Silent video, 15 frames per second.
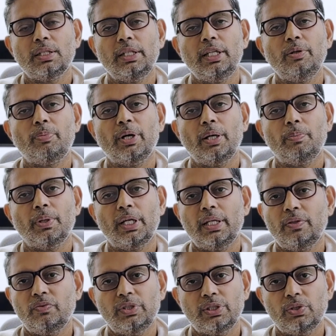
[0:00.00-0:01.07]
lead
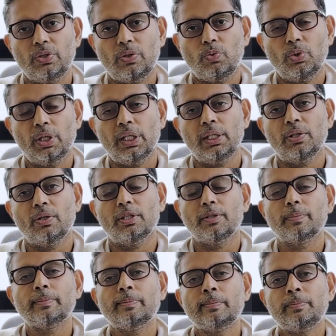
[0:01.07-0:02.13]
pipeline which you are working.
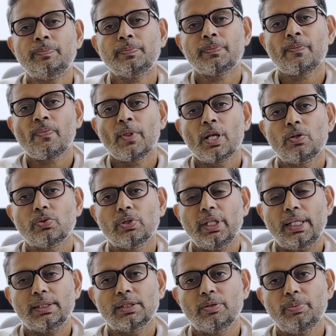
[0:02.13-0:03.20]
So
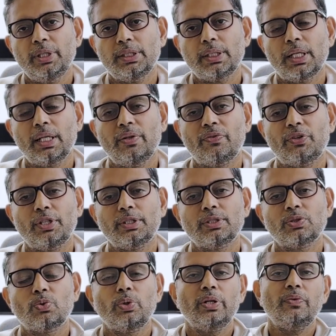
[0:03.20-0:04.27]
that's the basic
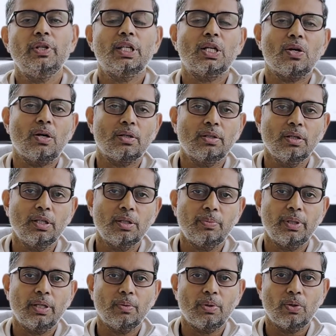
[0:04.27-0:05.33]
difference. Today we talked a little
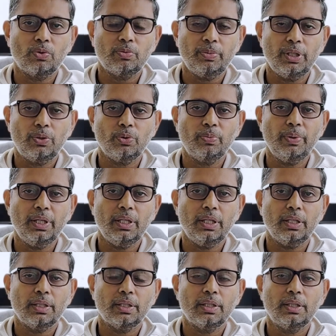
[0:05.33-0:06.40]
bit about
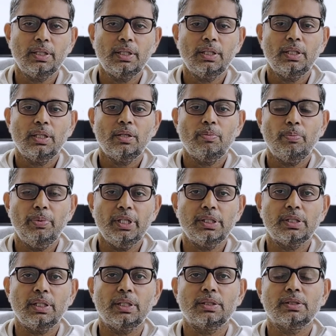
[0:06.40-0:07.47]
B2B
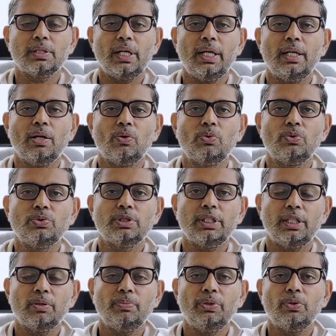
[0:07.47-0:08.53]
basics, right? How to
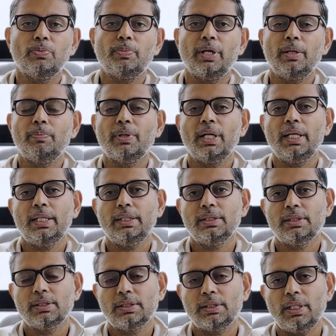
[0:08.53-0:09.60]
set up your
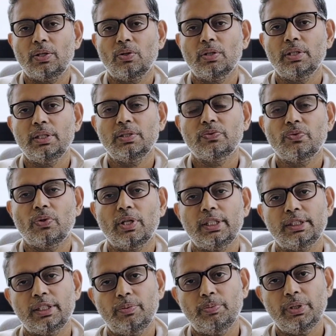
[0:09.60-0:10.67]
pipelines and all these for
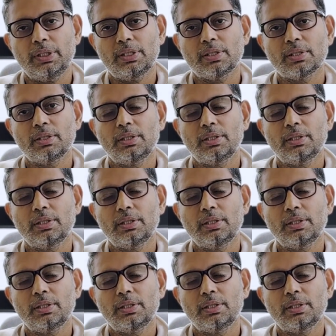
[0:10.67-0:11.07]
SMBs.